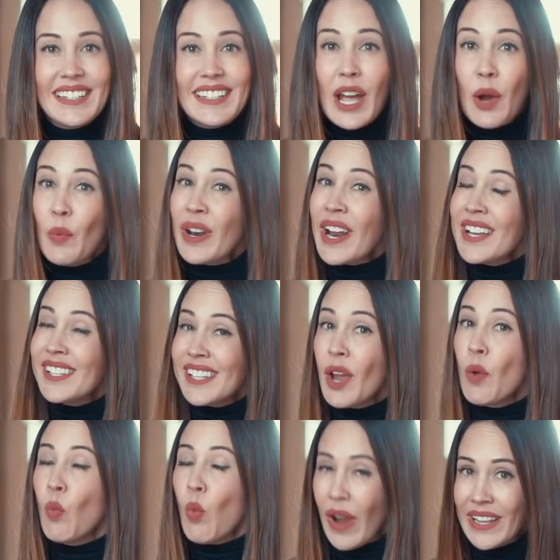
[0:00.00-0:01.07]
Now when I
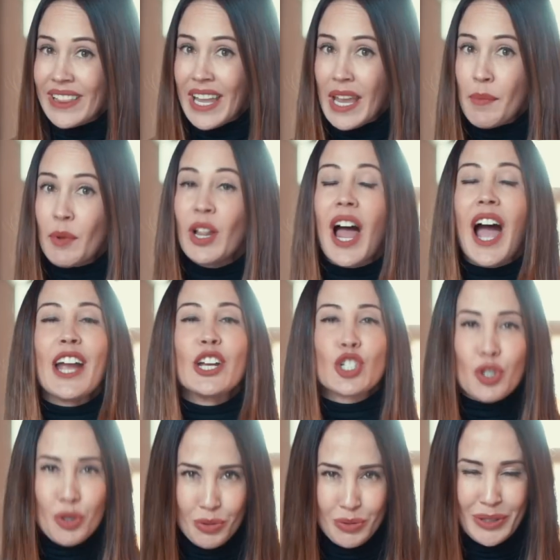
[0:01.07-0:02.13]
say white label, I
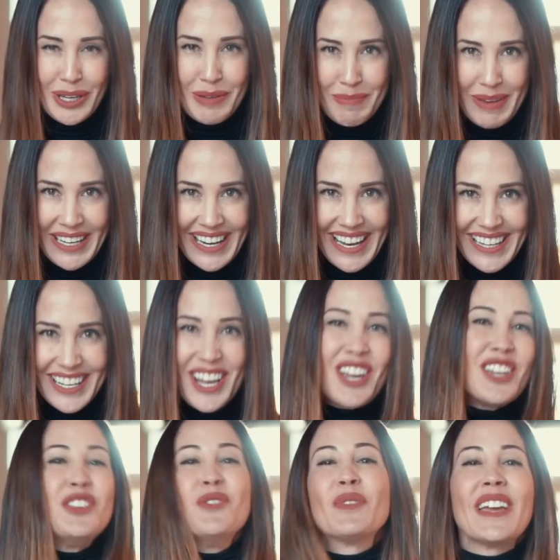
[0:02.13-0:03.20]
truly mean it.
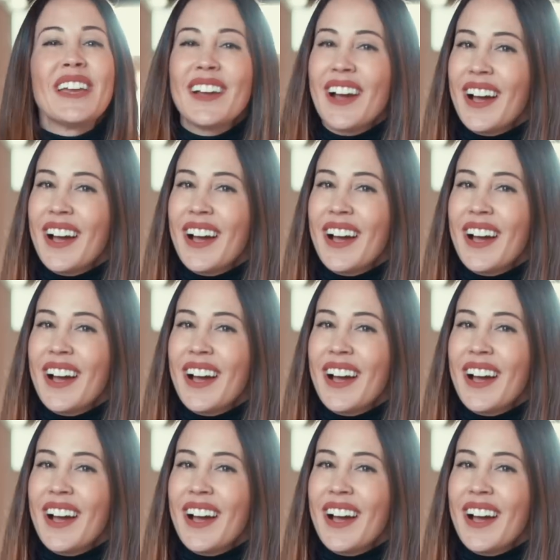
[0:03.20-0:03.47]
You can